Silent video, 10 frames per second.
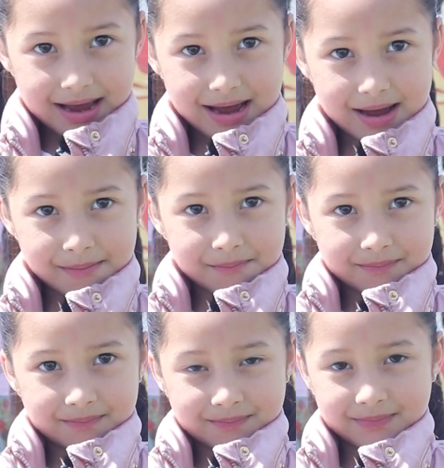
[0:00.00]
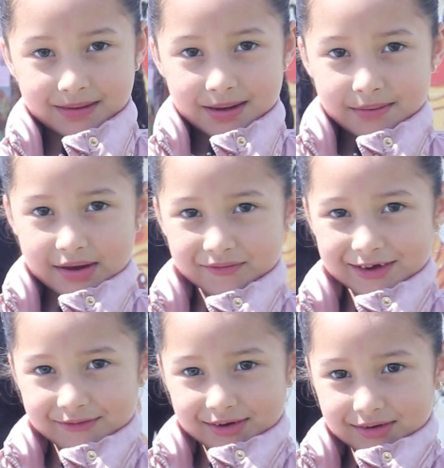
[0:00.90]
Um, my
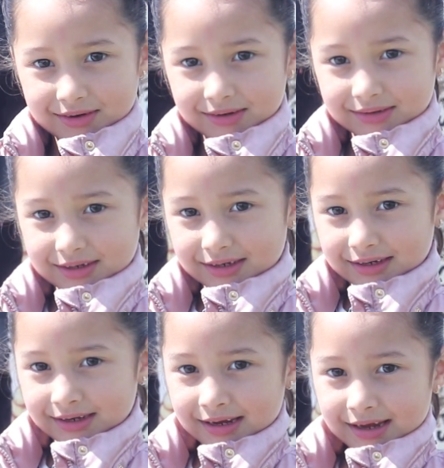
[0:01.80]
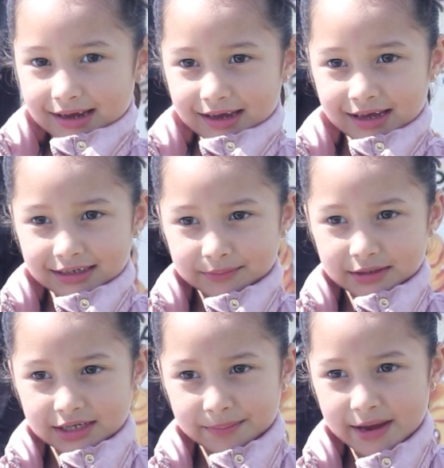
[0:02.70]
favorite cookie is
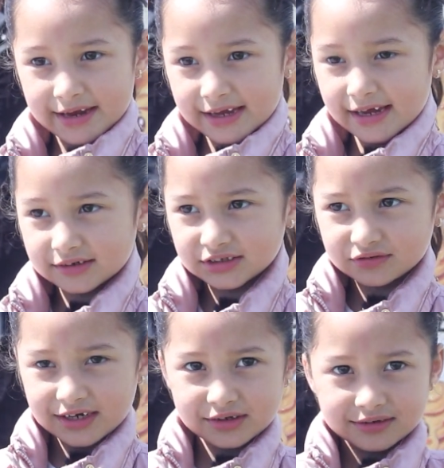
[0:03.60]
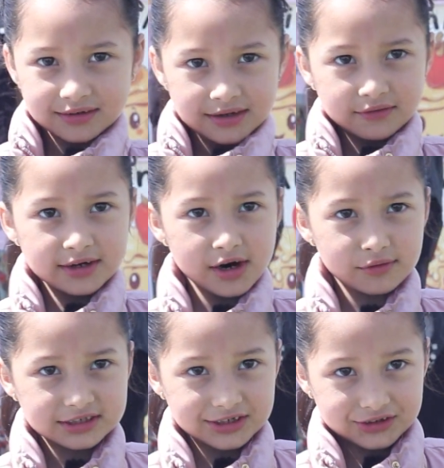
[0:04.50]
mini pancakes with, with
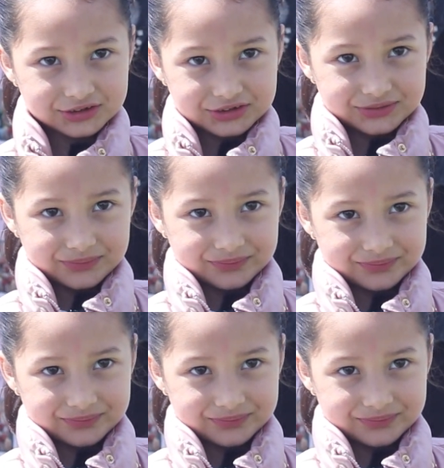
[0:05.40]
wheels.